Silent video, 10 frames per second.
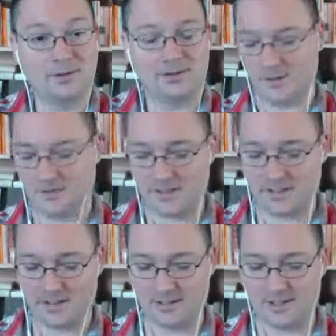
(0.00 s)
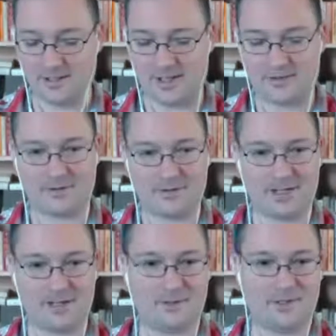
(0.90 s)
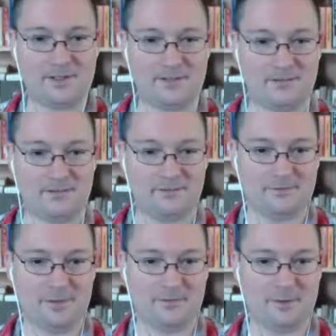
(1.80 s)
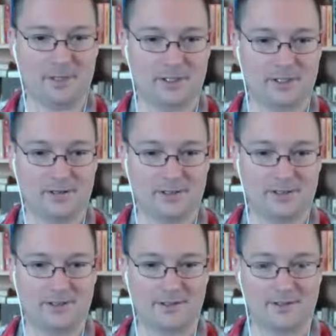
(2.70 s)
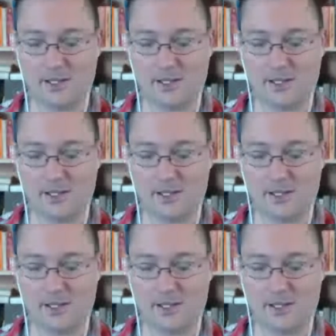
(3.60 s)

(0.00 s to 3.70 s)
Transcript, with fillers: Do you have a date for that we can look for it, or? Okay,